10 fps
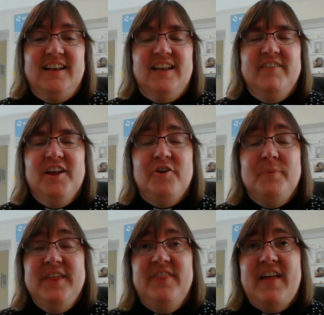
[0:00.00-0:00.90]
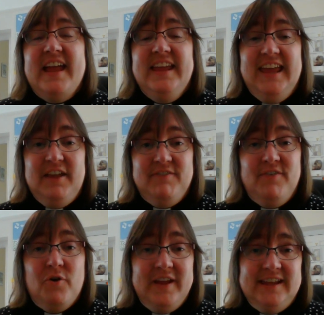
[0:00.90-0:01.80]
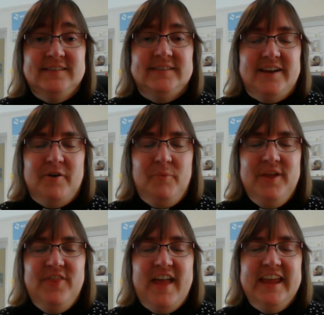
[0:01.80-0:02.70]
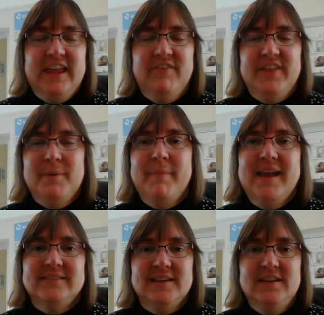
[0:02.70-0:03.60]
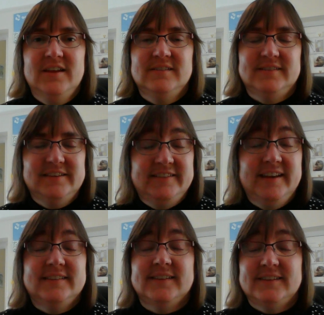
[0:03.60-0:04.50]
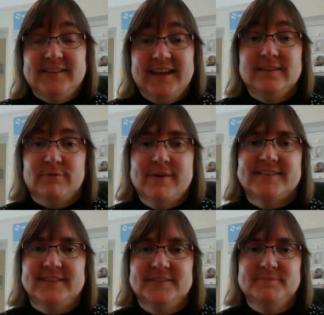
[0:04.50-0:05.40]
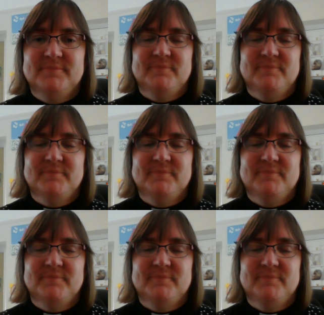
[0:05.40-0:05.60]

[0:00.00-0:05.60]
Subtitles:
Loving God, we thank you for Easter. We thank you for the amazing news that Jesus is risen.